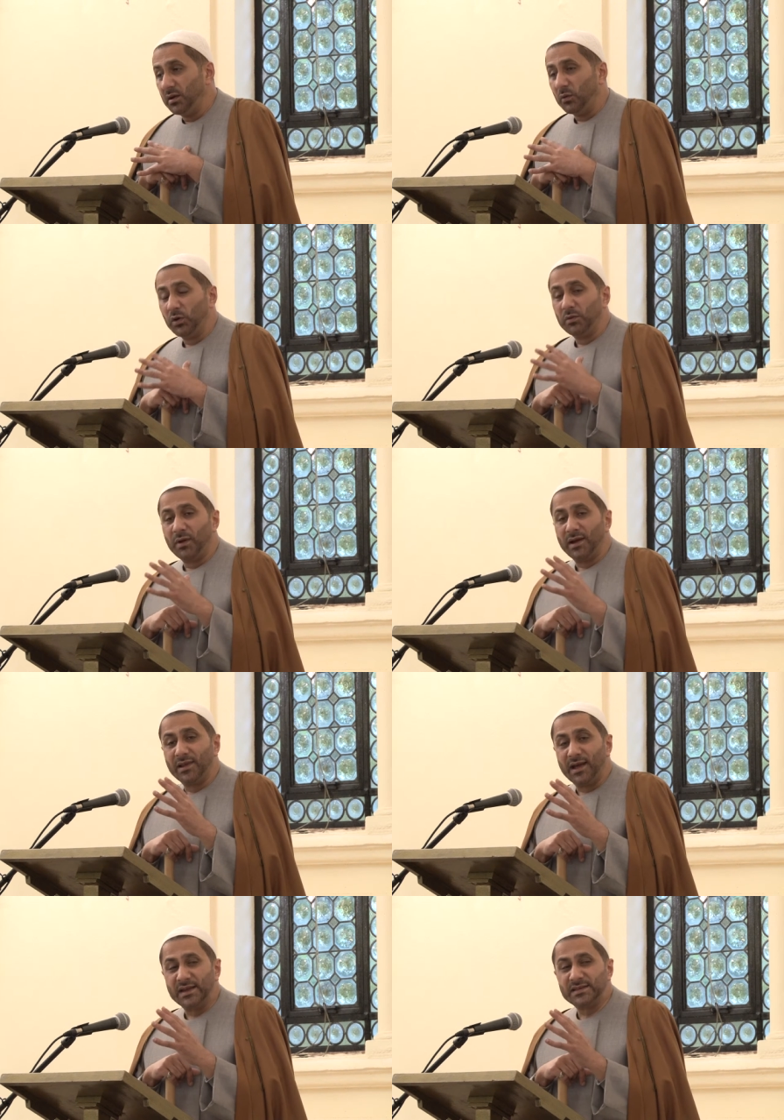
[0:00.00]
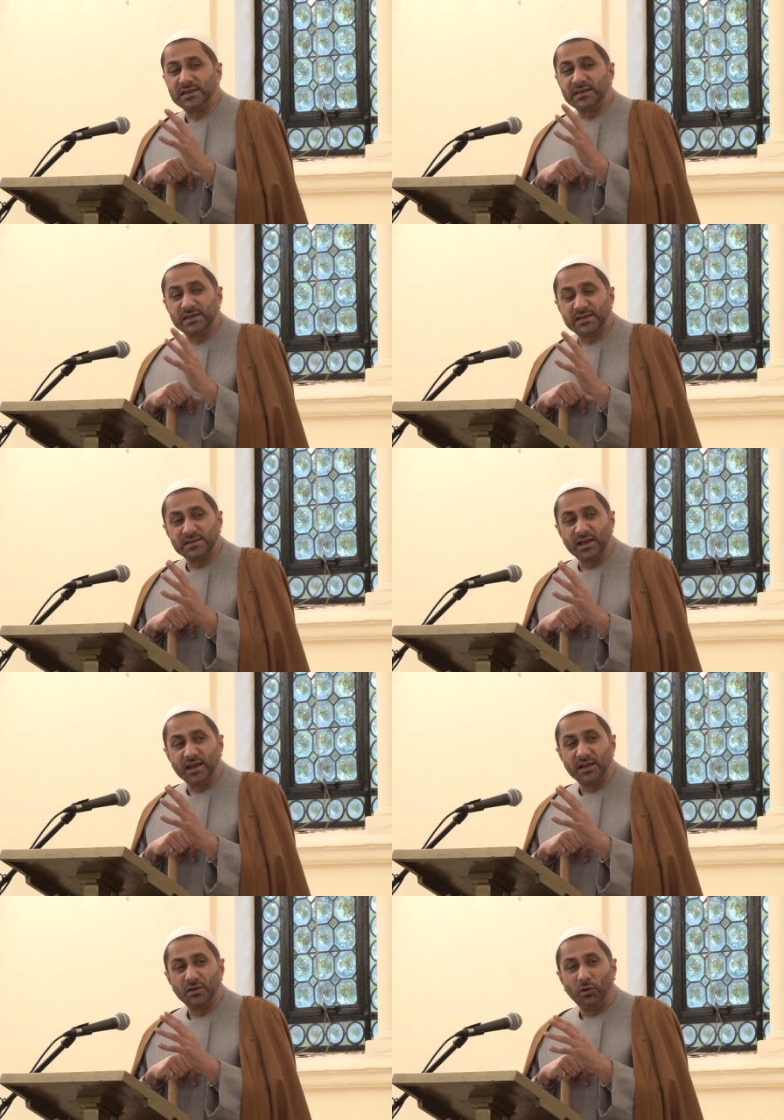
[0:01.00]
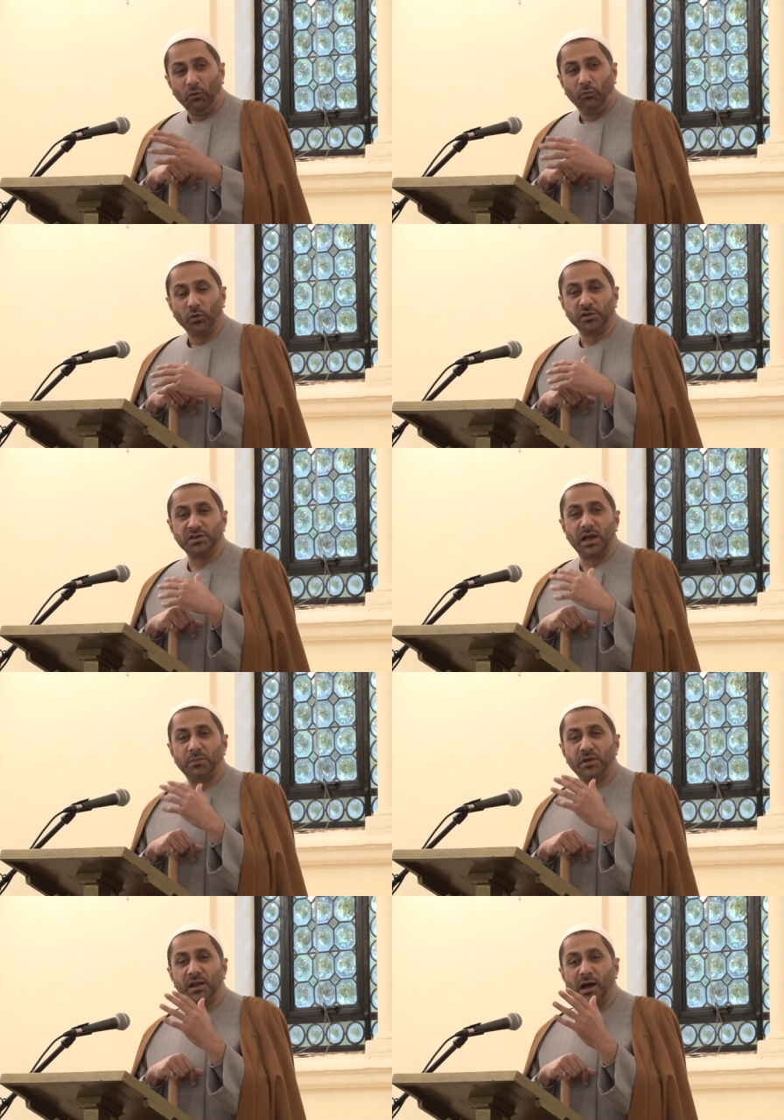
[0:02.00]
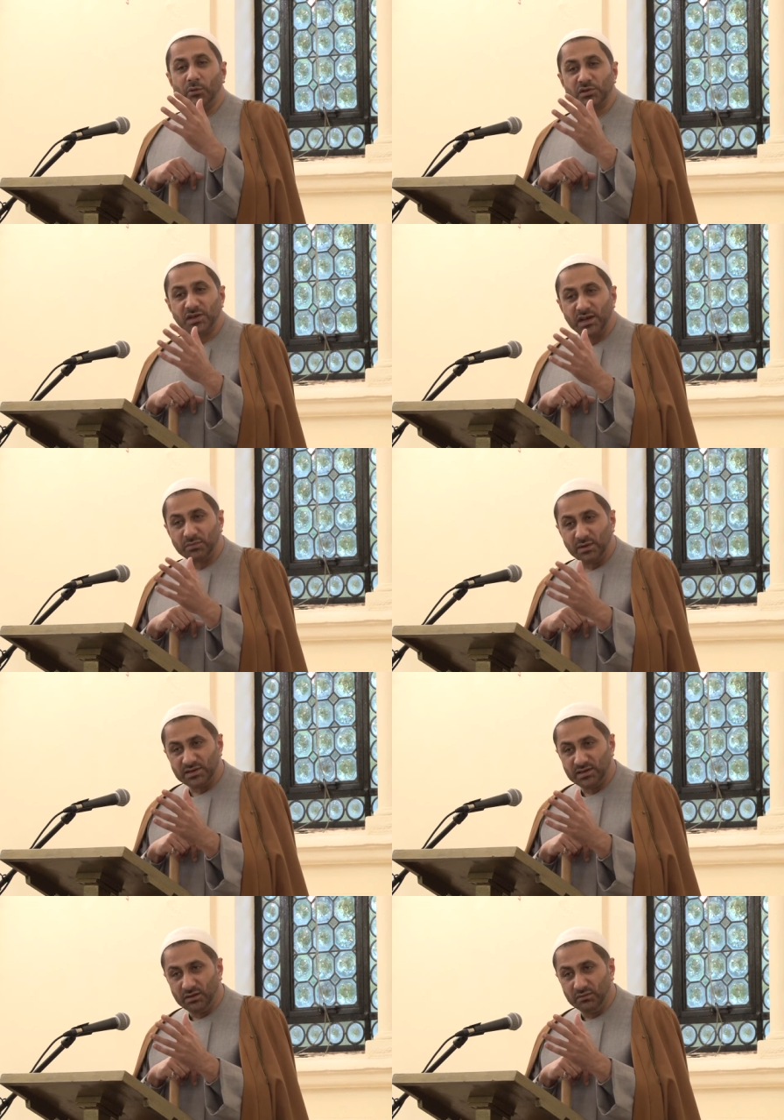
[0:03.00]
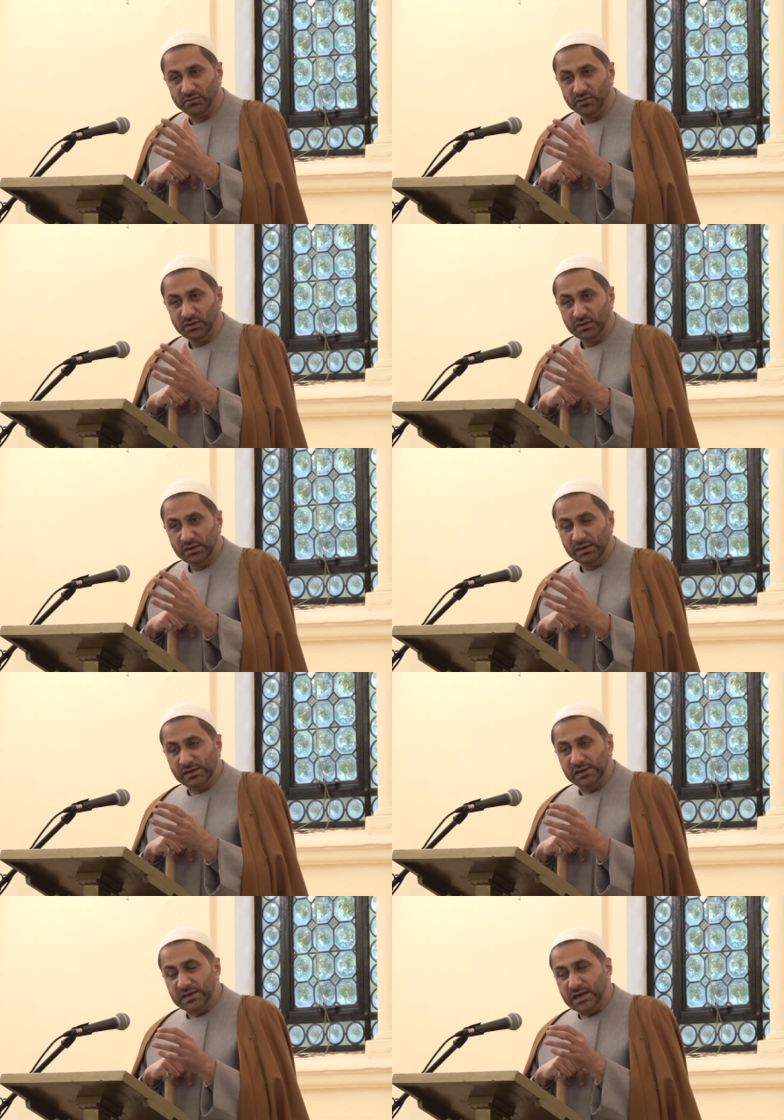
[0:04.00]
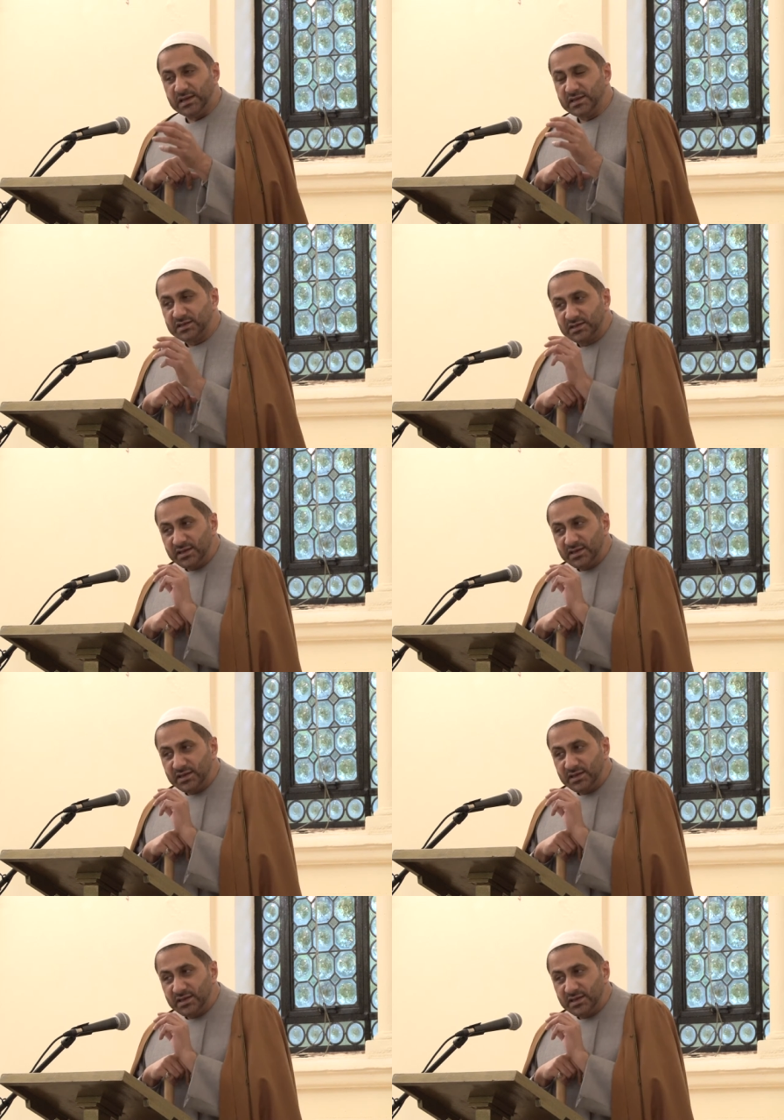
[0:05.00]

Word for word: with my likes and dislike of what is happening outside myself. It is